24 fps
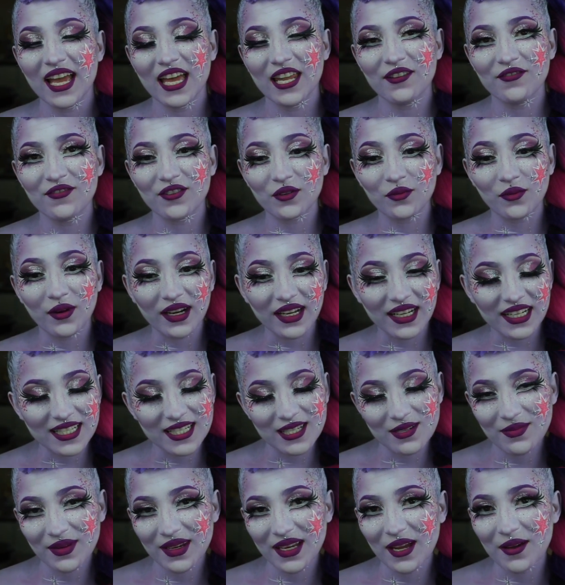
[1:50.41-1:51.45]
And if you're wanting
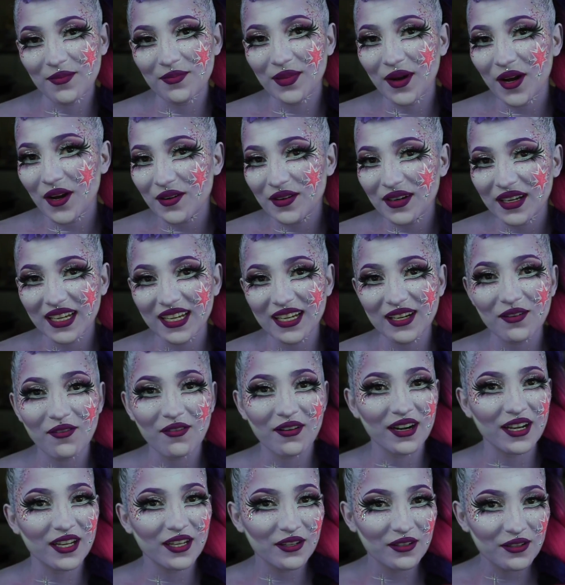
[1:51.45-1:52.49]
to be a pony
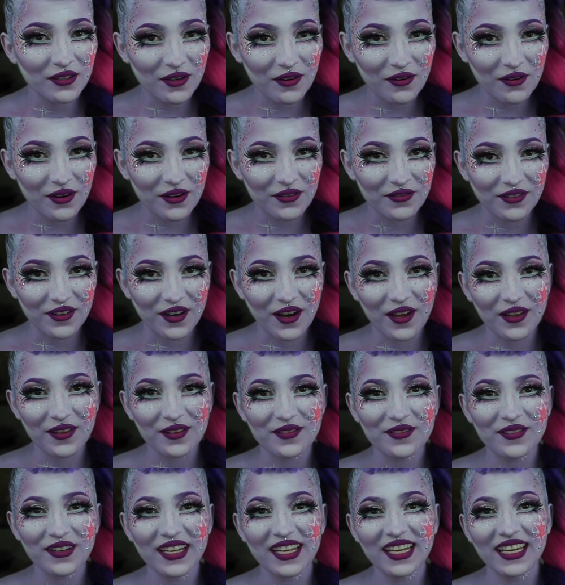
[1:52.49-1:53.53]
or a unicorn for
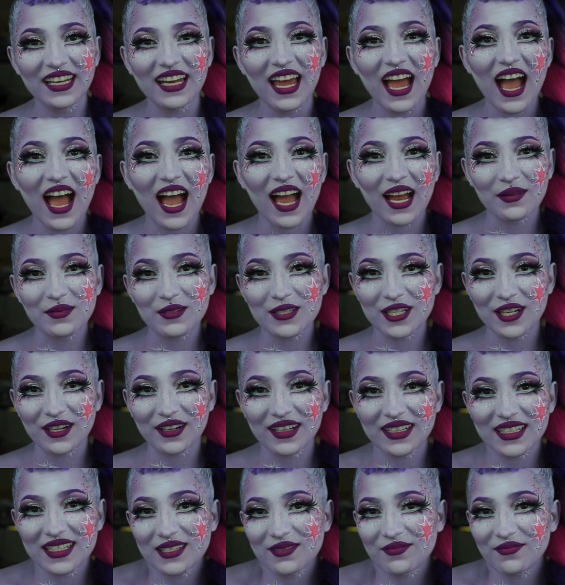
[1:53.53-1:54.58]
Halloween, I'm
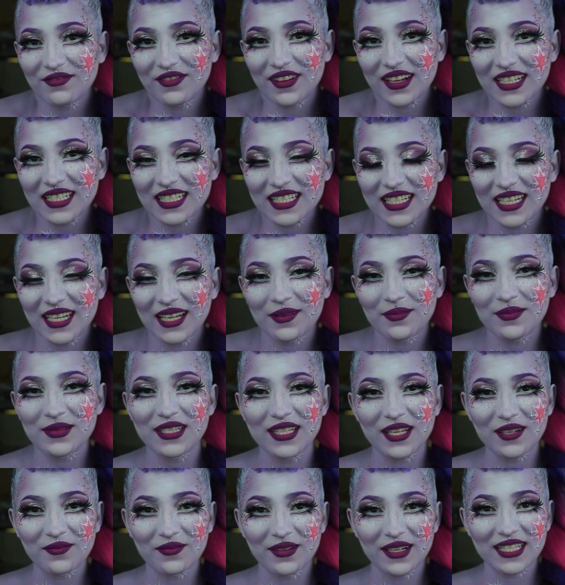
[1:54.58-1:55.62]
sharing some fun
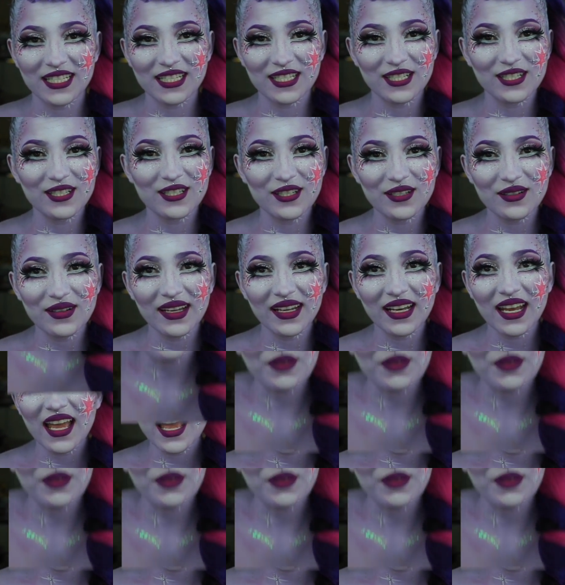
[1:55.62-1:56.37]
tips and ways to do it.